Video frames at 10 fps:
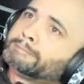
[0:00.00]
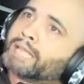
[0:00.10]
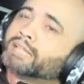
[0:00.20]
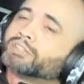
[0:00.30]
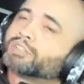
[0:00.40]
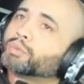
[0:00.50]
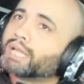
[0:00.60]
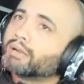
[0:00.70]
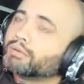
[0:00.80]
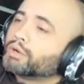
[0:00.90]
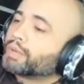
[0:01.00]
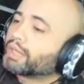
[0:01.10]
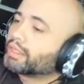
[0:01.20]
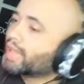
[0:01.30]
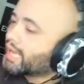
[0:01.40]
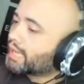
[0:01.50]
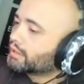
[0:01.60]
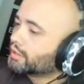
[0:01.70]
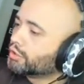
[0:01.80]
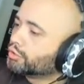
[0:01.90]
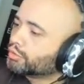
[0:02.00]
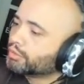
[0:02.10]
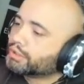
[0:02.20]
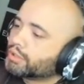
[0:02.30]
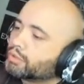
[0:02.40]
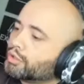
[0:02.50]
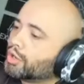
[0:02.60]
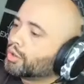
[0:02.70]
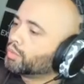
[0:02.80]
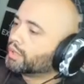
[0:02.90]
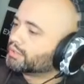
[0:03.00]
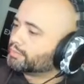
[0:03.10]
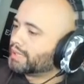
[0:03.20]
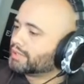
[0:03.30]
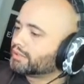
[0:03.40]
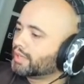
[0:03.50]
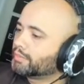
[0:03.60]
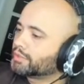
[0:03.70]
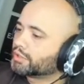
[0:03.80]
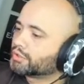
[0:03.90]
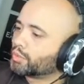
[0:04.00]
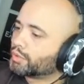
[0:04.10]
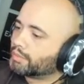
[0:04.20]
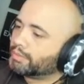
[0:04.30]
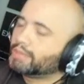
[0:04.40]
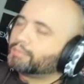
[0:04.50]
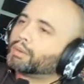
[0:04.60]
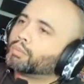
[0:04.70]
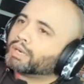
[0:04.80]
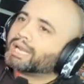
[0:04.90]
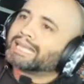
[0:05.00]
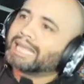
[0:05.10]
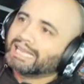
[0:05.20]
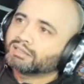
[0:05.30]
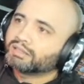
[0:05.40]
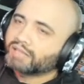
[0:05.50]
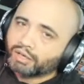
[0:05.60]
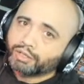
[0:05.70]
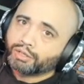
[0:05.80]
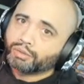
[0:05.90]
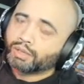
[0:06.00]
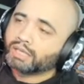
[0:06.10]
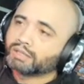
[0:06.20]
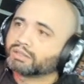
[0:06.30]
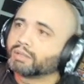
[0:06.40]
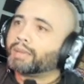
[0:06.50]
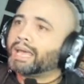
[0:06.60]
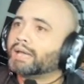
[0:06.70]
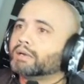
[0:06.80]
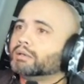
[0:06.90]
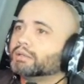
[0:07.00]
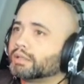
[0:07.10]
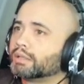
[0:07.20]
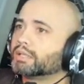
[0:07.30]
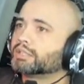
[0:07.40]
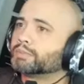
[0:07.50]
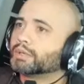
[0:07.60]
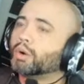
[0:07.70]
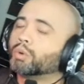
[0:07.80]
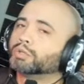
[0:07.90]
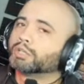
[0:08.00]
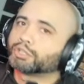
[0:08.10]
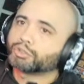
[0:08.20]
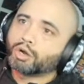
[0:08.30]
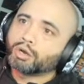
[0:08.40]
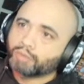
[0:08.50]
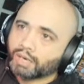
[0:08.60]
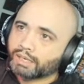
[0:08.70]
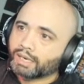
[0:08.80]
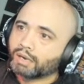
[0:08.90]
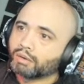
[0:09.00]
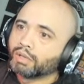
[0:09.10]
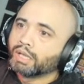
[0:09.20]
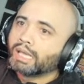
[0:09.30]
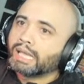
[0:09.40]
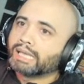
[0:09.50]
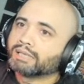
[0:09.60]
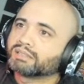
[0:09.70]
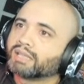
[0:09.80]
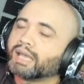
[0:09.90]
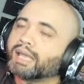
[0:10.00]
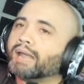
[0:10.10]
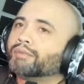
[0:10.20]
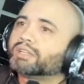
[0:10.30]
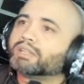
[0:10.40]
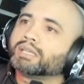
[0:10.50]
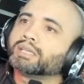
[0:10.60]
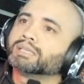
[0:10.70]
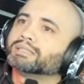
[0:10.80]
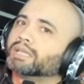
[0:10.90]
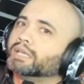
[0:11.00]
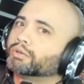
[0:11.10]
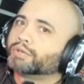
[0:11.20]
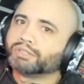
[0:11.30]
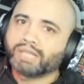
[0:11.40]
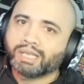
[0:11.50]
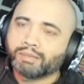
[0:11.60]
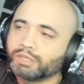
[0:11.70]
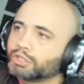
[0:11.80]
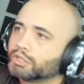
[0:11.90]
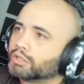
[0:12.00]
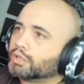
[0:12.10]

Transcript: And so without knowing that, you truly don't know what his base damage is going to be. But what I can tell you is the pattern that has been holding strong right now is that everything is increased damage,